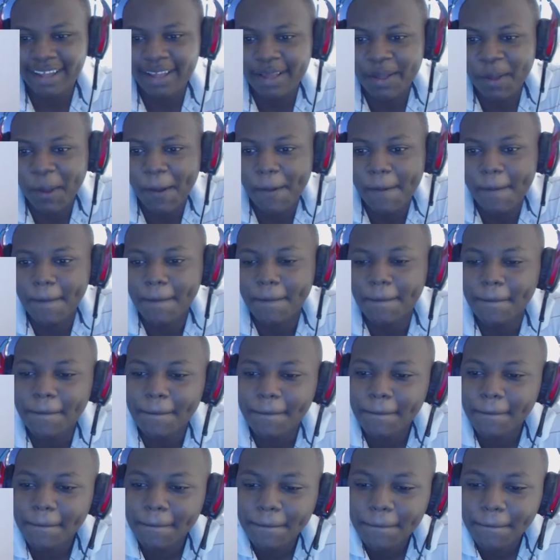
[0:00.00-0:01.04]

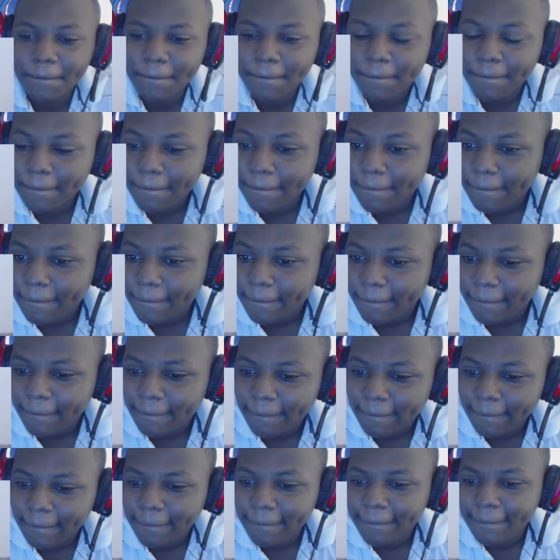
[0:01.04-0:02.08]

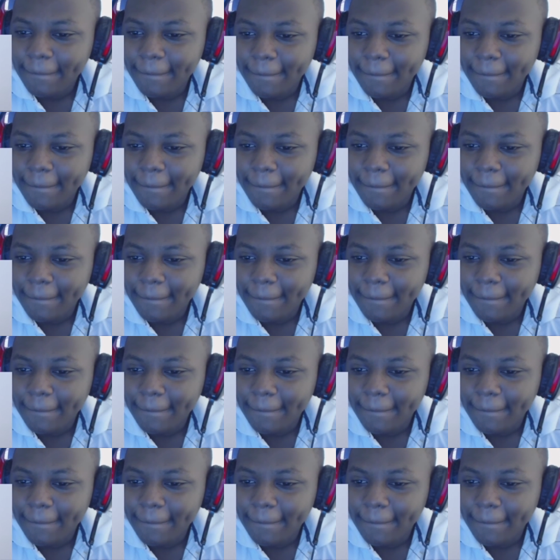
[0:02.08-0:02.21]
No words are spoken by the person on screen.